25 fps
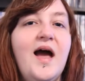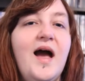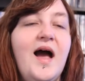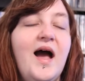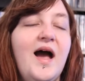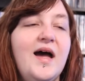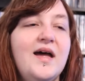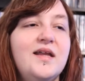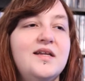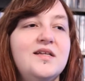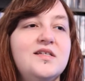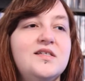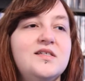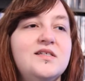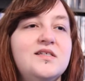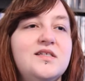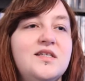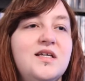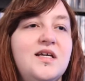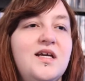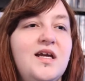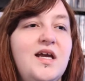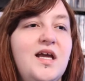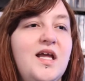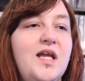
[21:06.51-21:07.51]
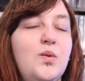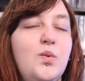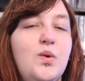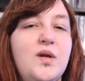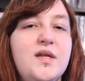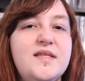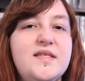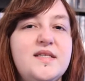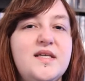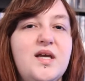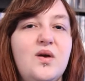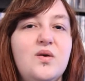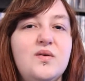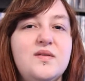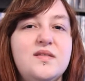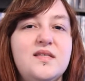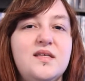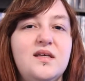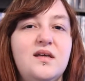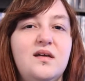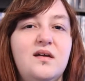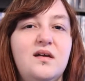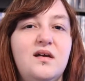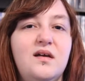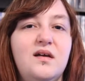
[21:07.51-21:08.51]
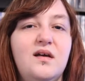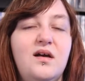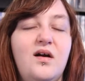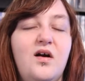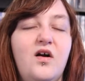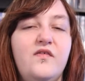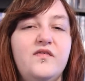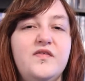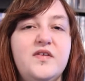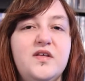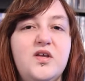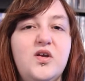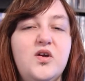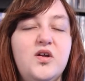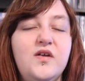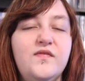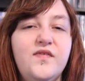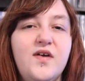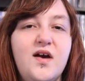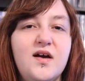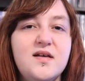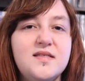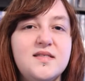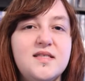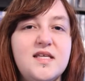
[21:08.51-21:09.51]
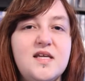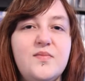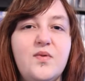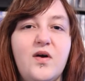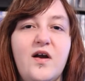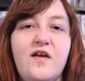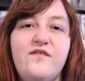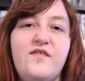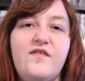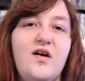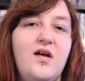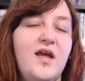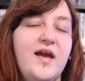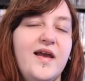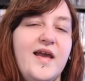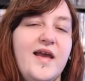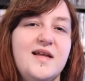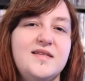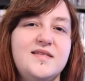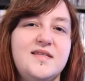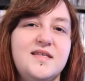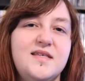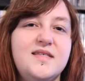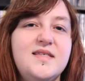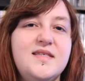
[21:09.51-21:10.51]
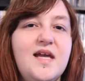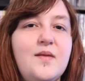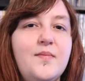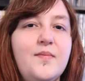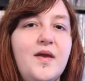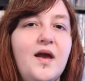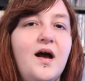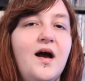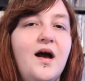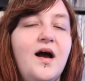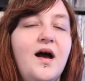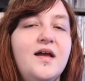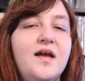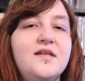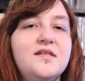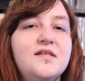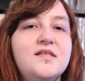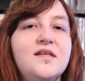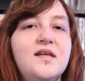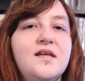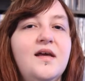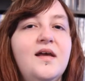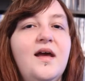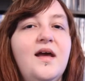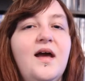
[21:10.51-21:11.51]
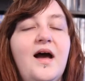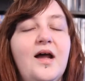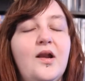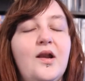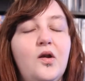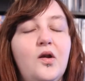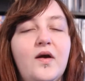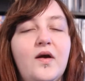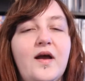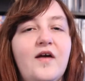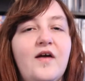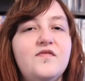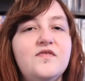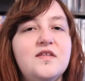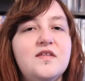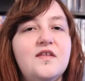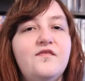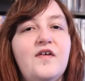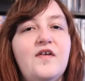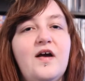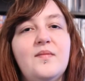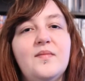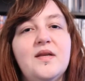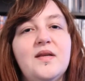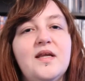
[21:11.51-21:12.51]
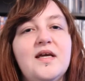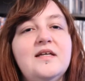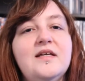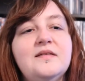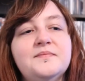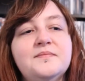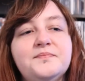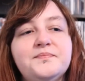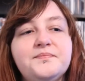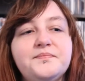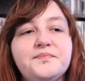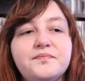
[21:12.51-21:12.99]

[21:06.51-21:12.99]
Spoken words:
And he wanted to go off to university, but he felt like he had to stay behind and look after the family.